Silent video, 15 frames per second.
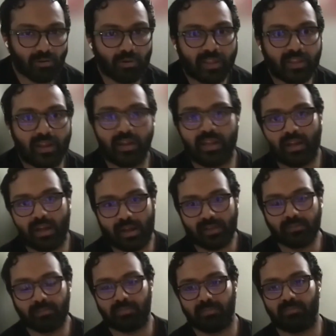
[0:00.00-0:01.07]
I don't like,
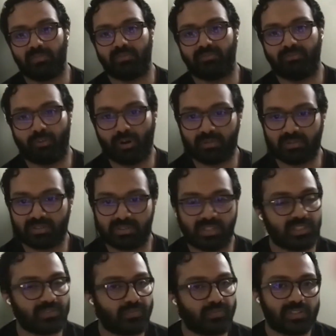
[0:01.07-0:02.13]
for
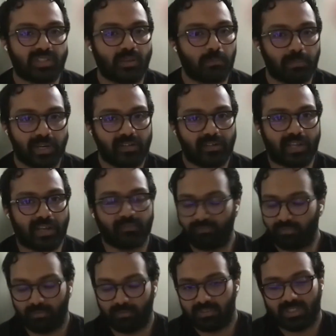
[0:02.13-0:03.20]
simply
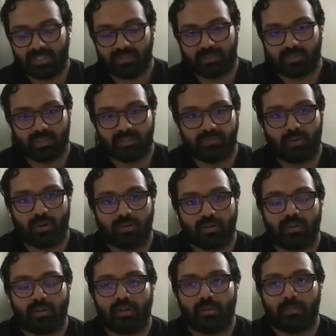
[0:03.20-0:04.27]
just
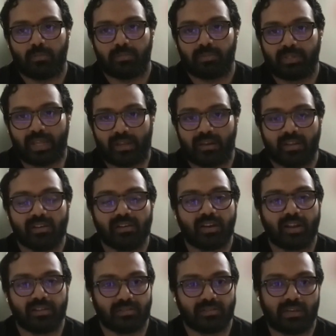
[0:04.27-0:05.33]
for technical
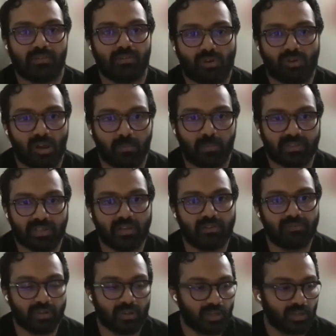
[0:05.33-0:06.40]
reasons, I would
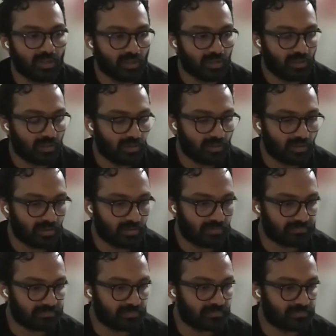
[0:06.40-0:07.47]

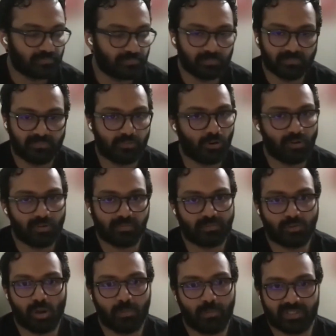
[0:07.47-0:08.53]
uh,
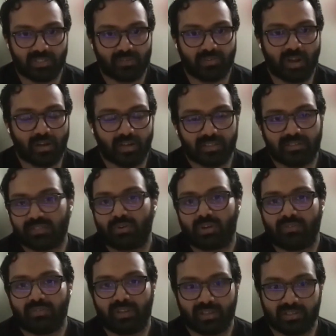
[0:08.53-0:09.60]
call myself an artist just
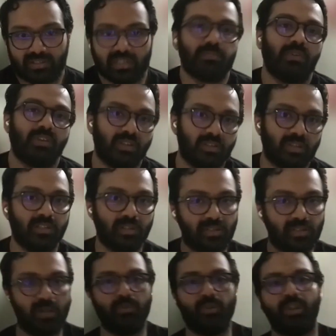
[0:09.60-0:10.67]
for convenience. Just
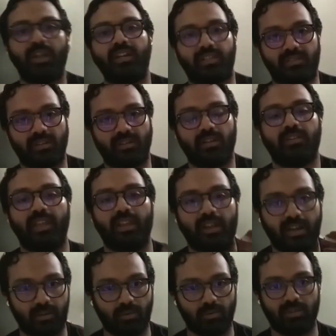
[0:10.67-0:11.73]
it communicates a certain
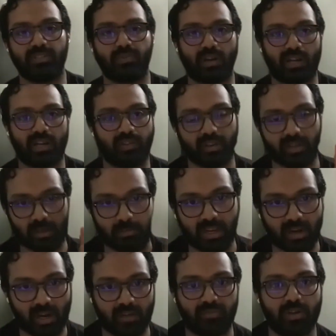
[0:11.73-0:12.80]
thing. I do this for a living. I
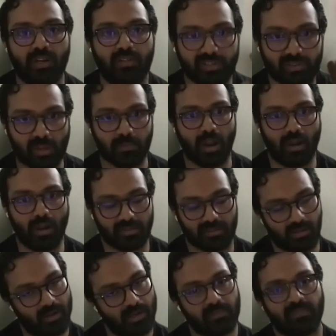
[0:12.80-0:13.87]
make art for a living, so I'm an
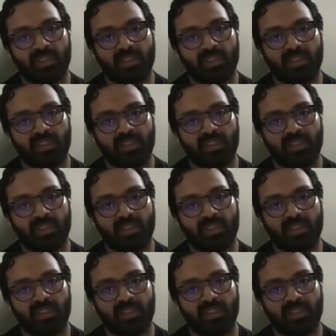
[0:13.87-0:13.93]
artist, right?